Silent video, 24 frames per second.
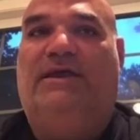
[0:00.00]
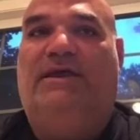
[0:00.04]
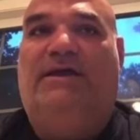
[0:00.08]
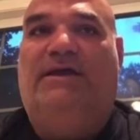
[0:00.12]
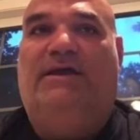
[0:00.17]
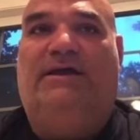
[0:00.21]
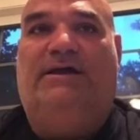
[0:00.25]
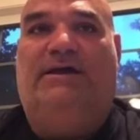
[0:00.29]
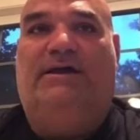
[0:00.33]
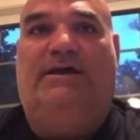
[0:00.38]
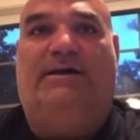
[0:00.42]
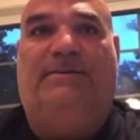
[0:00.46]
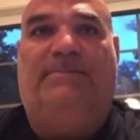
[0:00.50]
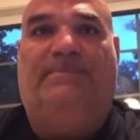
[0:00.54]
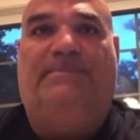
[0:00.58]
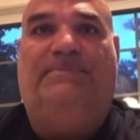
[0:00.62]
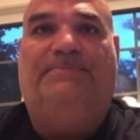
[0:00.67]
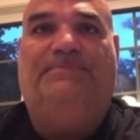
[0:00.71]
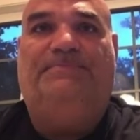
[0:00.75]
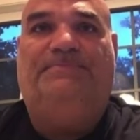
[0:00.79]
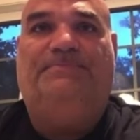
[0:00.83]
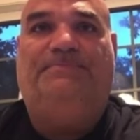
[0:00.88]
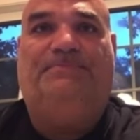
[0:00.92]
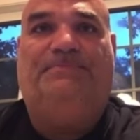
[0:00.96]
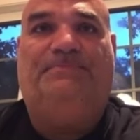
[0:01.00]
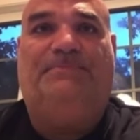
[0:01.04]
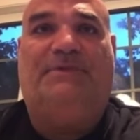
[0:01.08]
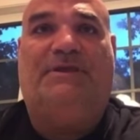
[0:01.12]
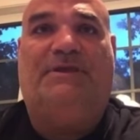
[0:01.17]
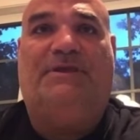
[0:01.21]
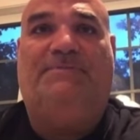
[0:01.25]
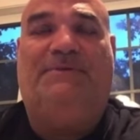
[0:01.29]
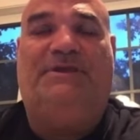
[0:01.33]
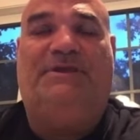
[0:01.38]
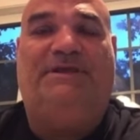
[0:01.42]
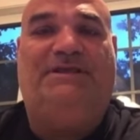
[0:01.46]
Um,
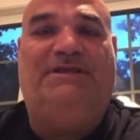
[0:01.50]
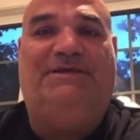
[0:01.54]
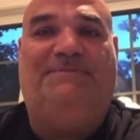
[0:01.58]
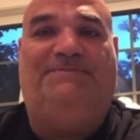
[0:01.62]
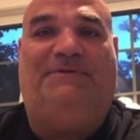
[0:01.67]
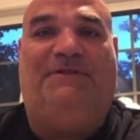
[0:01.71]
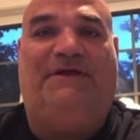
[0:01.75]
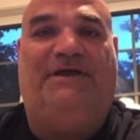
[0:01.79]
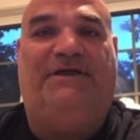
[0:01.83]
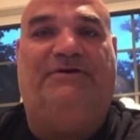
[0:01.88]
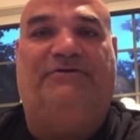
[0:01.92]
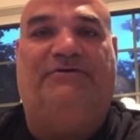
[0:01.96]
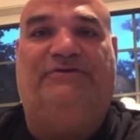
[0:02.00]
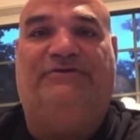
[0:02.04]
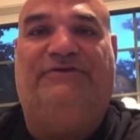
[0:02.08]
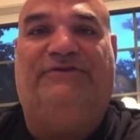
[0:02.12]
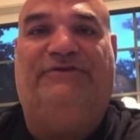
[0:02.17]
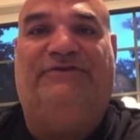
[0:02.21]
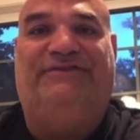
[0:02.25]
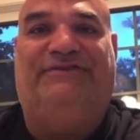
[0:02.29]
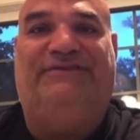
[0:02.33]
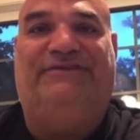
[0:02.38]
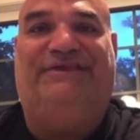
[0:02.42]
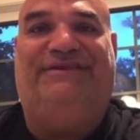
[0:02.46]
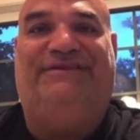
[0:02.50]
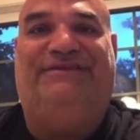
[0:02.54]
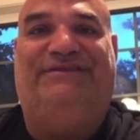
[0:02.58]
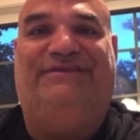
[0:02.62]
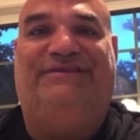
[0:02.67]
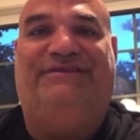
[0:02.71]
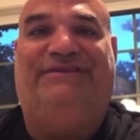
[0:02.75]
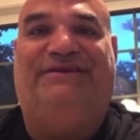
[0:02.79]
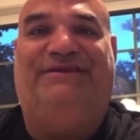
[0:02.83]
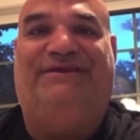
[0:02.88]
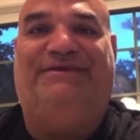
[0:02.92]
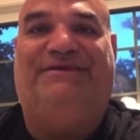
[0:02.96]
but you need players at the end of the
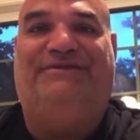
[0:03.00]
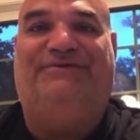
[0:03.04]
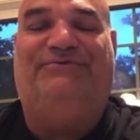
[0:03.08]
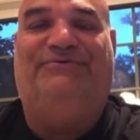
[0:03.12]
day. You know,